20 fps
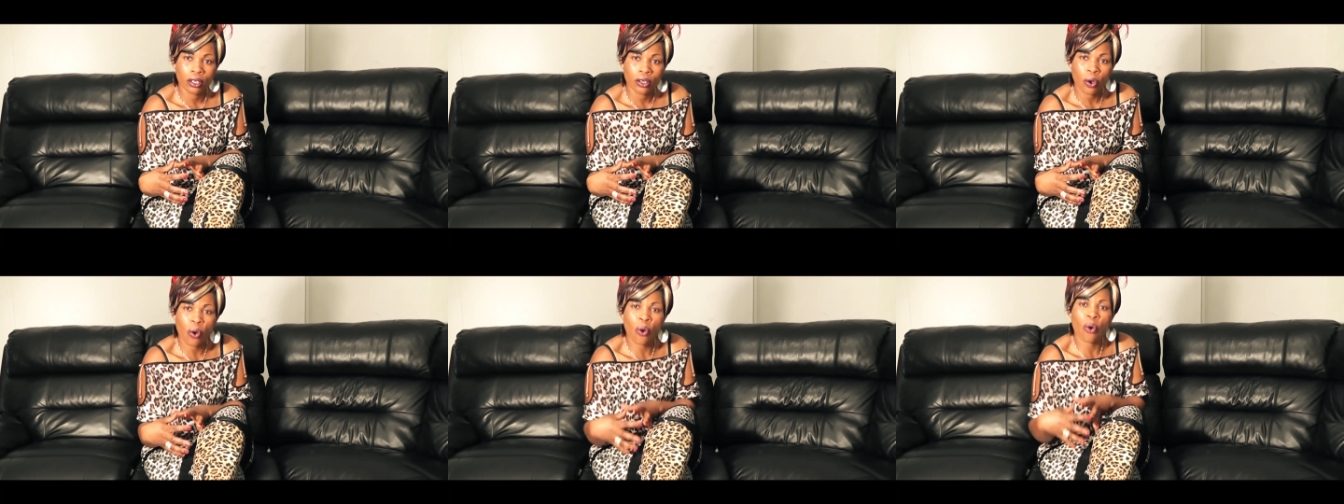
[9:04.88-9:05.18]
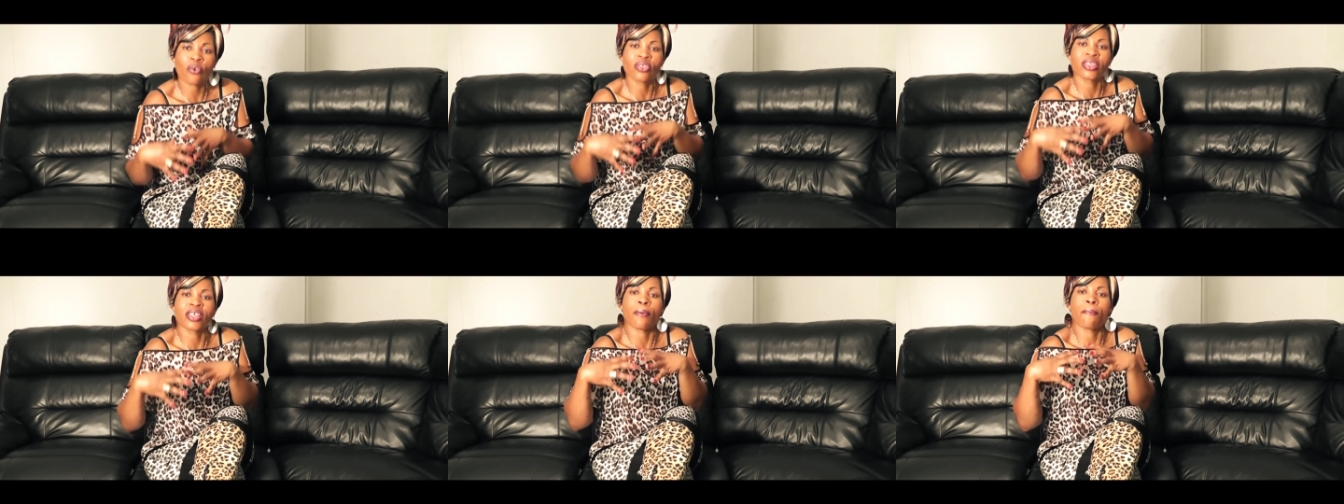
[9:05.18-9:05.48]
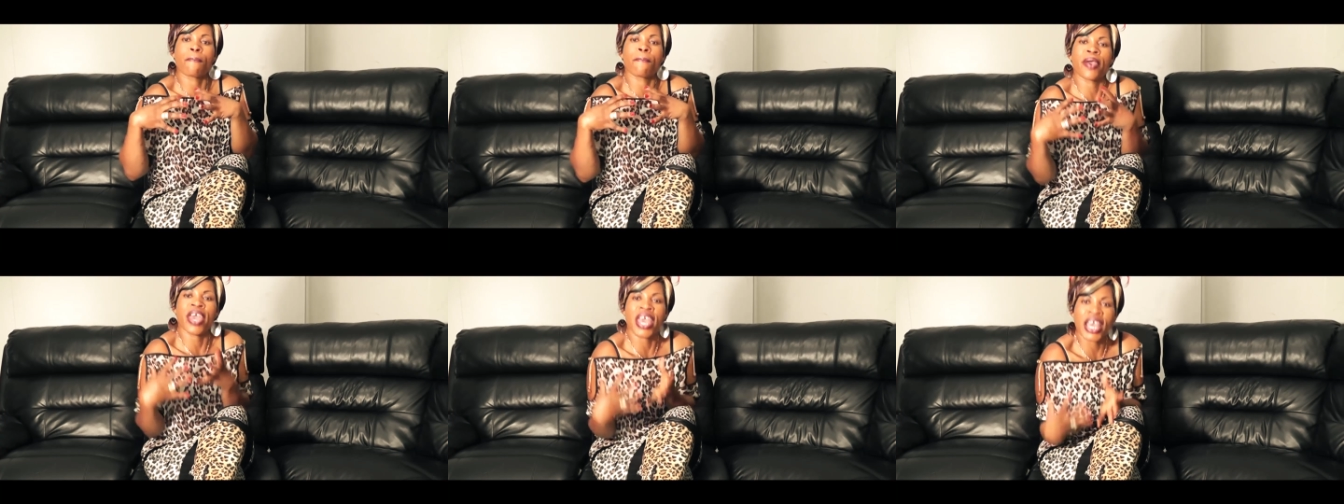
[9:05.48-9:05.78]
or
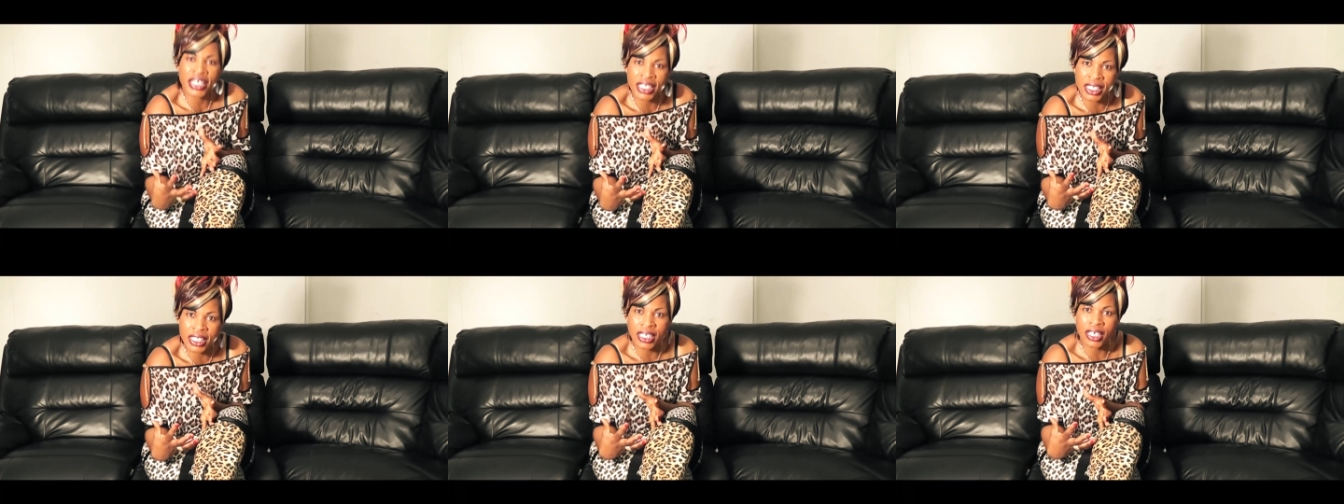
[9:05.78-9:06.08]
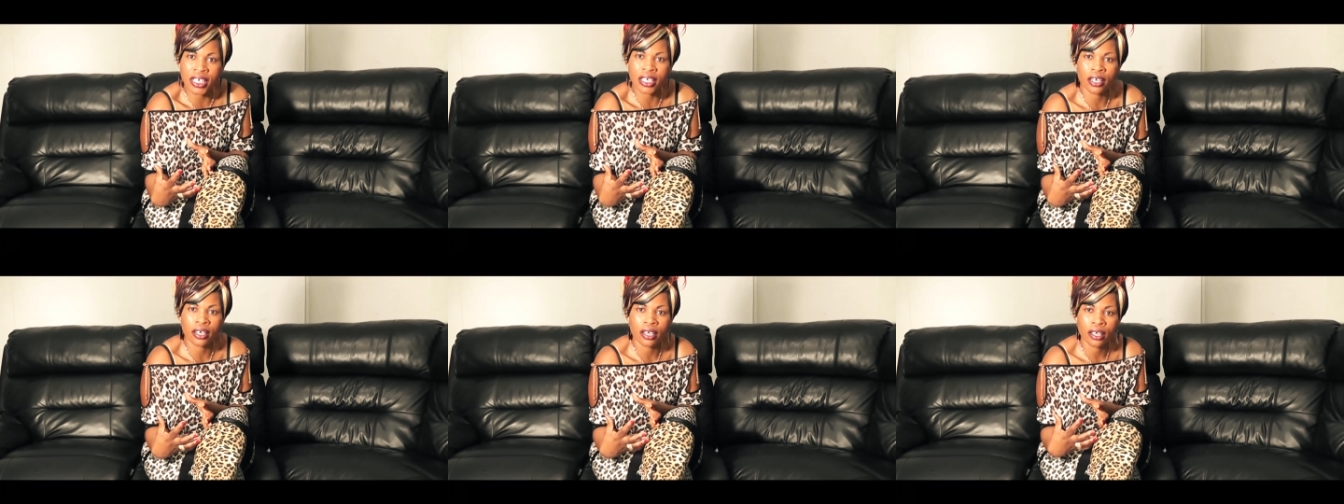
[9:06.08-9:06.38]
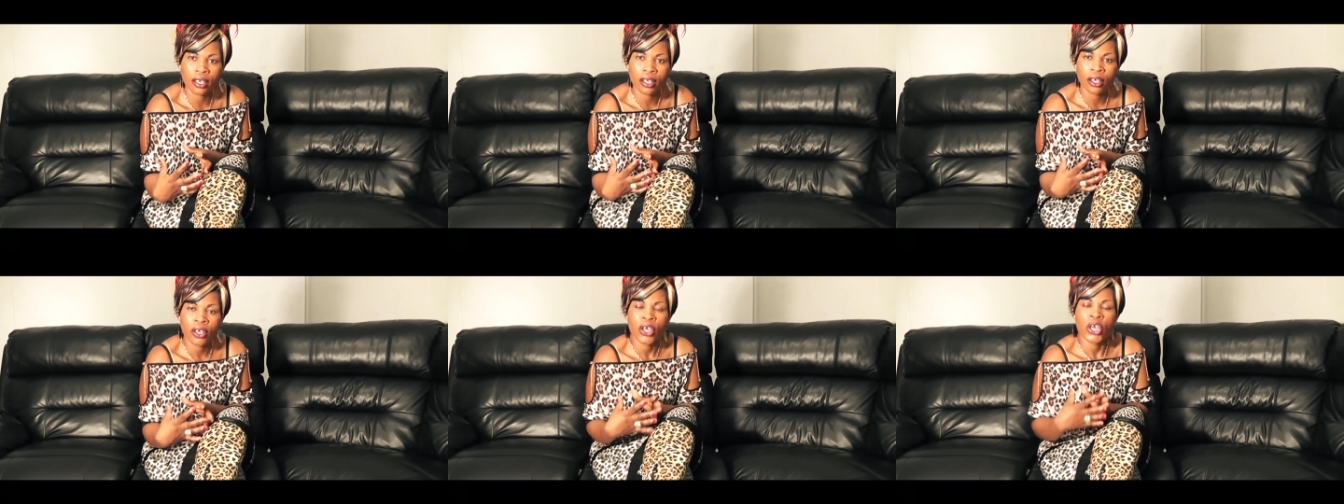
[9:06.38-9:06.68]
the person
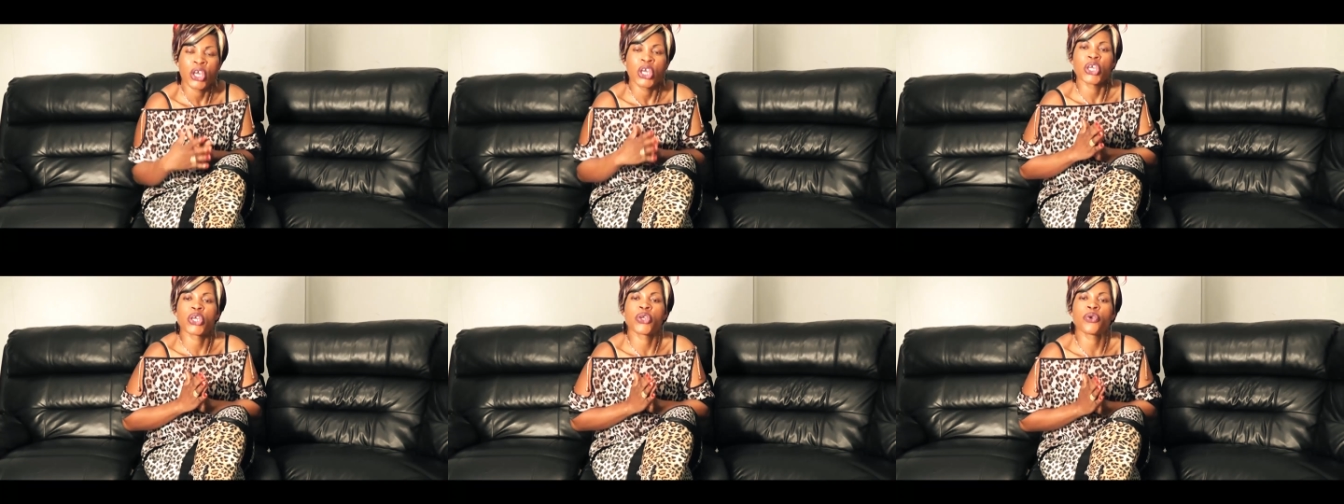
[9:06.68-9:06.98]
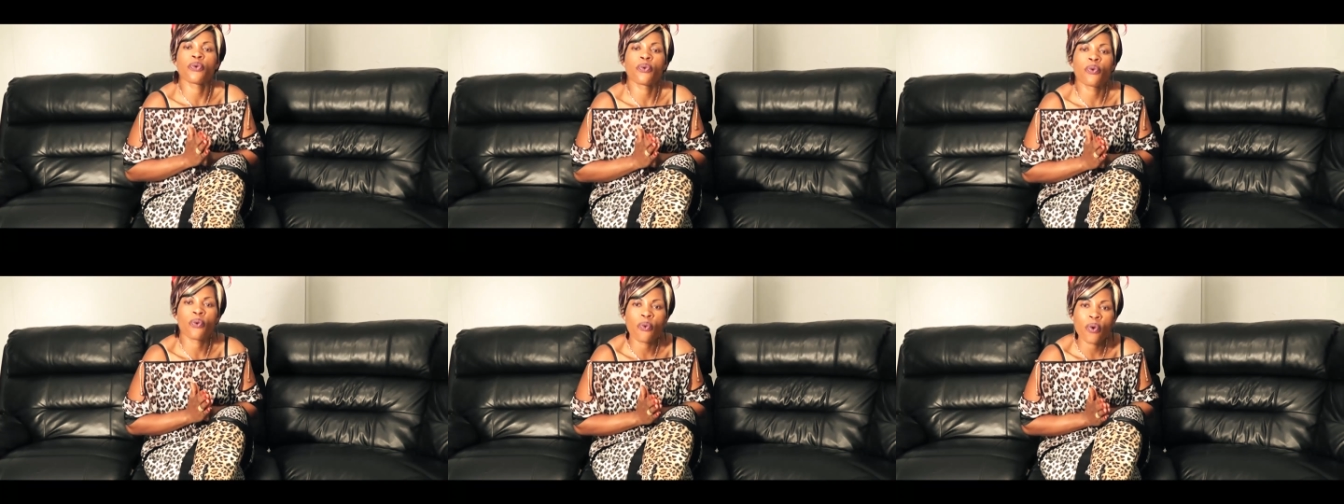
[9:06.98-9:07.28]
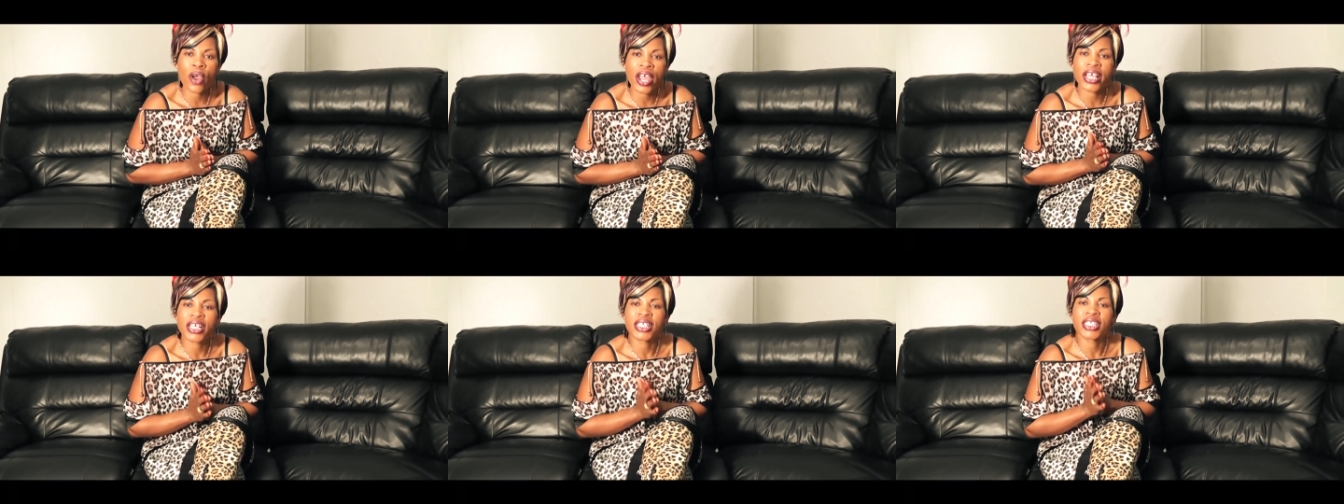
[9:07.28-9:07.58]
you
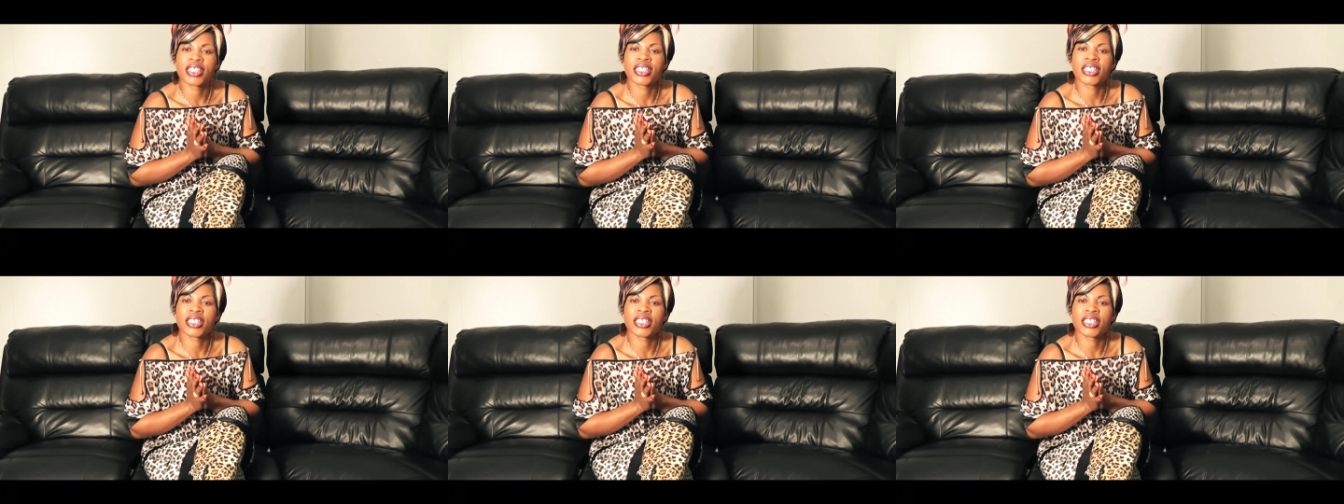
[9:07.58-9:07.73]
were